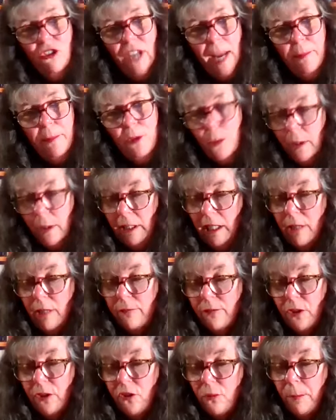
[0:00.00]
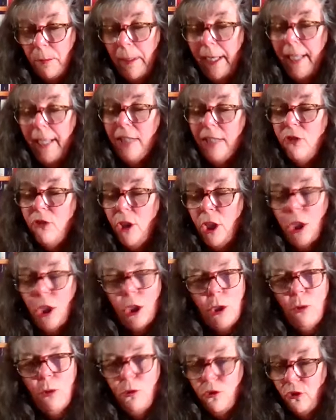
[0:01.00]
chapter 1, on the first page,
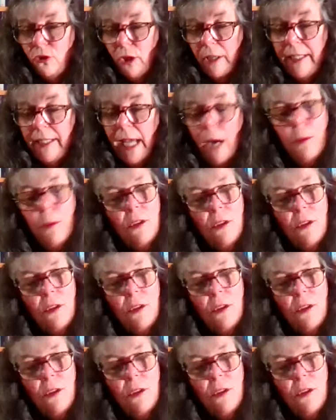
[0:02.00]
you start out